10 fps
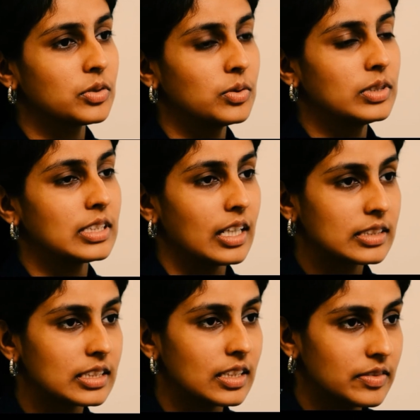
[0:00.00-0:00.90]
used tools
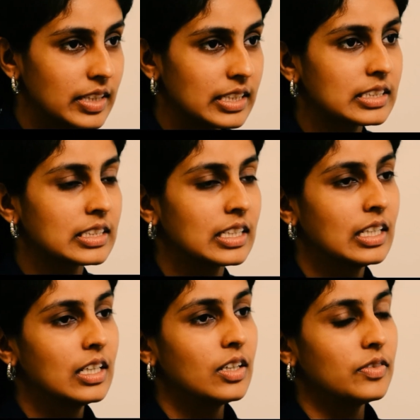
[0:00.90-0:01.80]
are
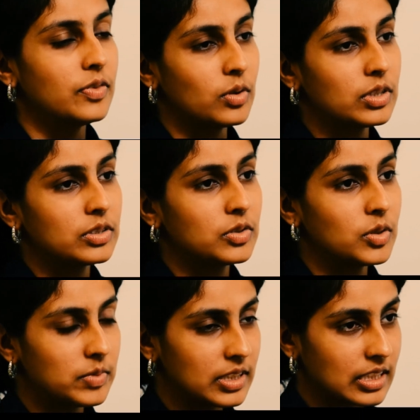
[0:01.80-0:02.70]
surveys,
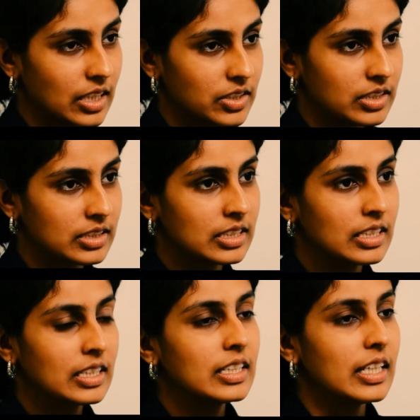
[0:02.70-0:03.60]
focus group
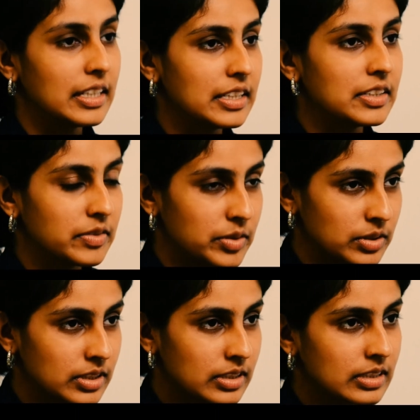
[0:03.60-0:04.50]
discussions, and
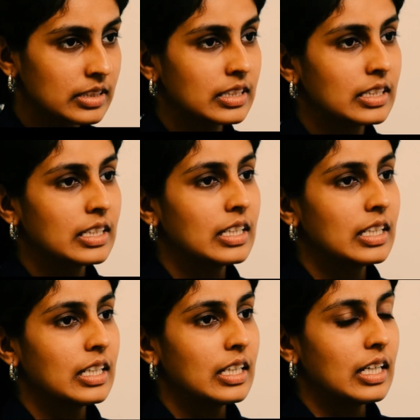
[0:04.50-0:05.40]
interviews.
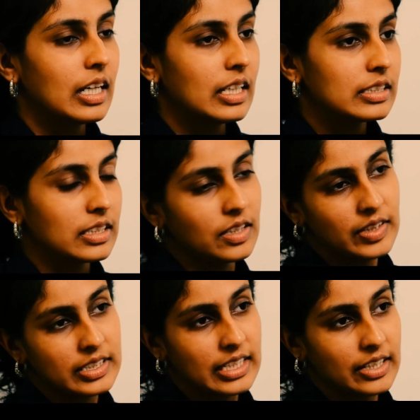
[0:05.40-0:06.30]

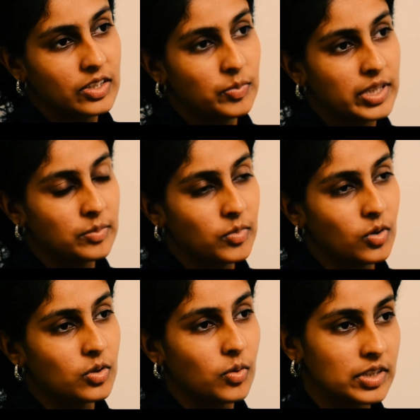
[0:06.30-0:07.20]
Surveys tend to be a
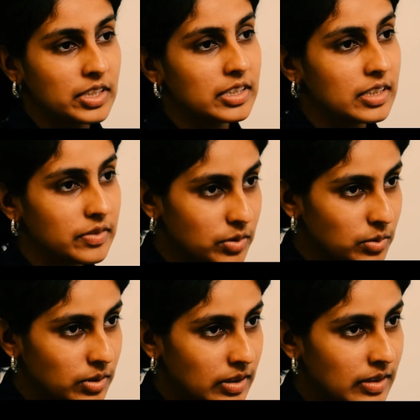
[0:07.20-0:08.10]
more
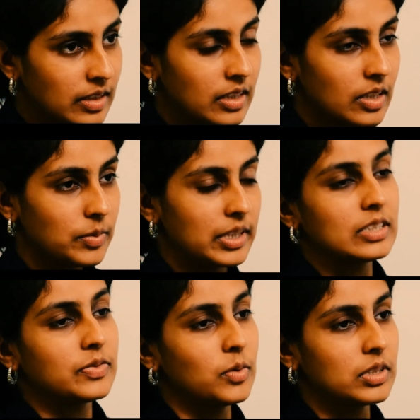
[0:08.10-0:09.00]
quantitative tool,
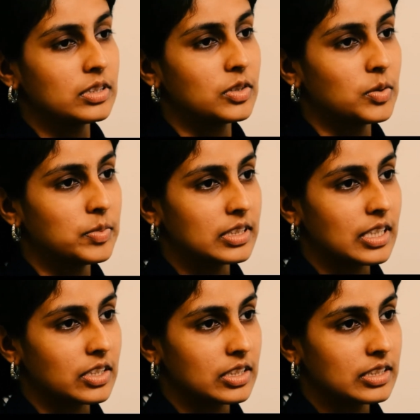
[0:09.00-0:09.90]
whereas focus group
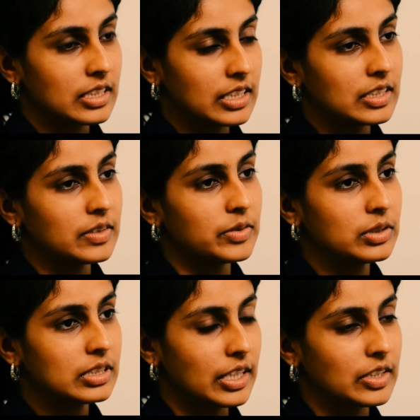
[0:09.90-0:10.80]
discussions and
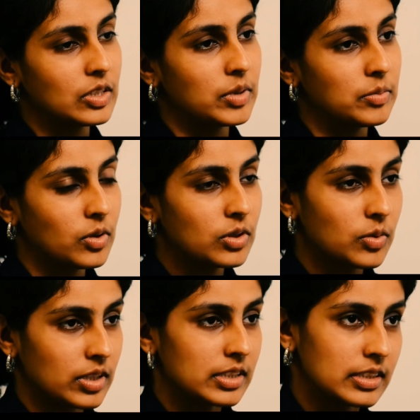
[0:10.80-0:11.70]
interviews tend to be
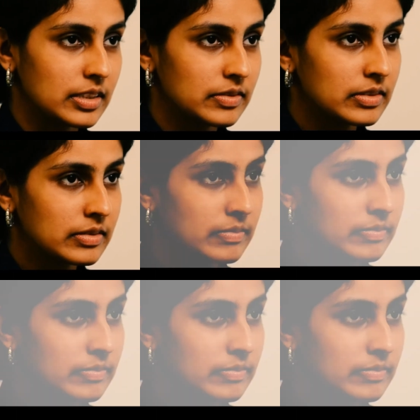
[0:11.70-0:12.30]
more qualitative.